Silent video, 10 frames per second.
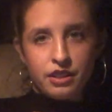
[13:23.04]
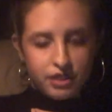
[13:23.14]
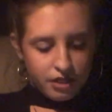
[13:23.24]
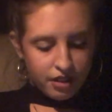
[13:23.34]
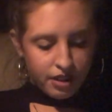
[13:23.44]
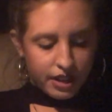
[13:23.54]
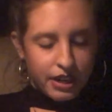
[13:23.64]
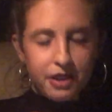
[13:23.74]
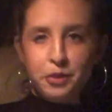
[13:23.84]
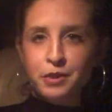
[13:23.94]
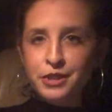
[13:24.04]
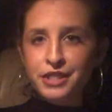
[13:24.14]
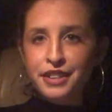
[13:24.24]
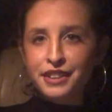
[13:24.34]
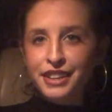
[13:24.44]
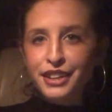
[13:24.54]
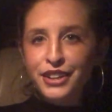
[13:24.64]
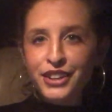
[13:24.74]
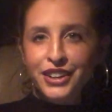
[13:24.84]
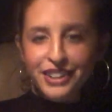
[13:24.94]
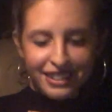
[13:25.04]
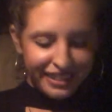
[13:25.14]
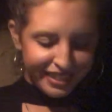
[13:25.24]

Sorry. I hope you're still here.